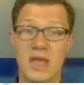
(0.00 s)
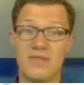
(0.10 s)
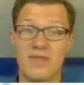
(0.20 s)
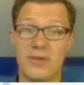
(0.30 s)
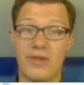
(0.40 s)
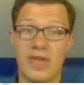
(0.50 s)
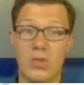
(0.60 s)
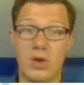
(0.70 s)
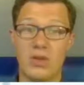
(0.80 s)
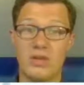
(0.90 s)
They're
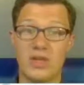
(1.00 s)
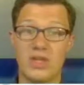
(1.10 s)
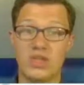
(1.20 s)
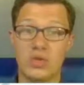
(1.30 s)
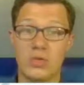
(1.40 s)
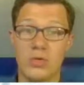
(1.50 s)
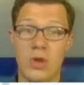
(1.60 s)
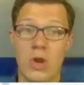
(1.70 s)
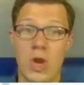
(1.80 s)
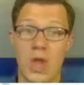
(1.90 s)
K1, K2,
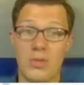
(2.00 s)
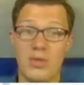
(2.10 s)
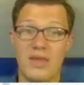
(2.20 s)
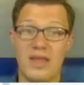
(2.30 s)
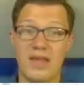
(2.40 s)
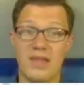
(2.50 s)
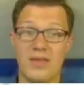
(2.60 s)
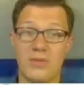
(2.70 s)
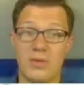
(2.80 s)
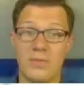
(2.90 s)
all the way to K11.
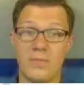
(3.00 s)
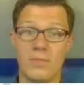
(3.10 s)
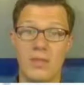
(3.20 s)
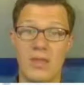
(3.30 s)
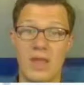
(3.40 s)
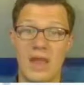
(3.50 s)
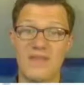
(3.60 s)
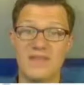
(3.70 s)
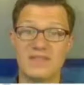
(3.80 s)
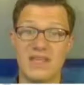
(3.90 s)
And
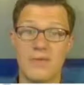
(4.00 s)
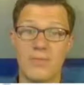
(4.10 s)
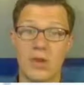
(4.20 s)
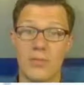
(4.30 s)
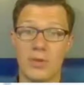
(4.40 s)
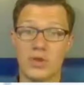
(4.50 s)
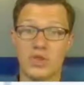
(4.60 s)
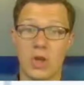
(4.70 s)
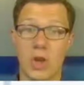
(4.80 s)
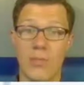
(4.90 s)
this set of parameters
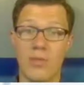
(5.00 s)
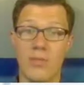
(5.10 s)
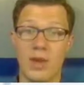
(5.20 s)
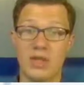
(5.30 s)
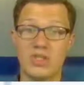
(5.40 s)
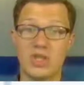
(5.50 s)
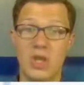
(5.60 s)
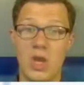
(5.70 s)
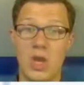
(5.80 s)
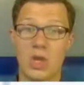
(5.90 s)
are optimized
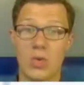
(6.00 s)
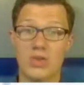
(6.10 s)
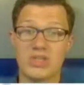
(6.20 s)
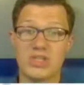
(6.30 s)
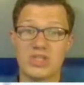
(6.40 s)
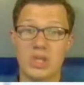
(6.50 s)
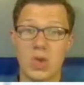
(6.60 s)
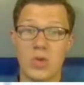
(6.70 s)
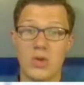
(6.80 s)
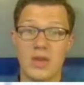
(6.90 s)
according to these
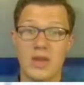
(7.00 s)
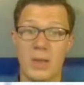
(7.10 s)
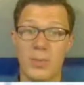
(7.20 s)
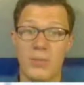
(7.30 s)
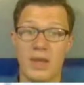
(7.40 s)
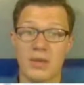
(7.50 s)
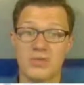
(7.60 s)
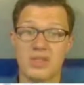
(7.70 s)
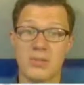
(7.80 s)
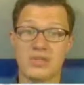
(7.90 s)
lower and upper bounds
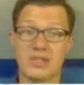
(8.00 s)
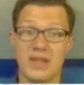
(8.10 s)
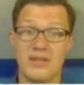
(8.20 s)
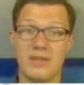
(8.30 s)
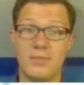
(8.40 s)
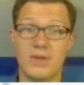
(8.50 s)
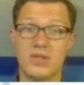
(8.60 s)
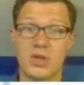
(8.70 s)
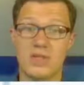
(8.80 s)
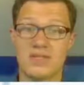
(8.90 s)
that were selected based
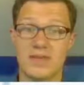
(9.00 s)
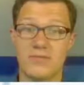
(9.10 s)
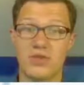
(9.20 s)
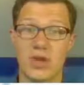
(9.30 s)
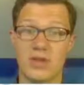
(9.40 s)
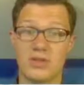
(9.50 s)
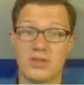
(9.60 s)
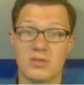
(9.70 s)
on a set of trials.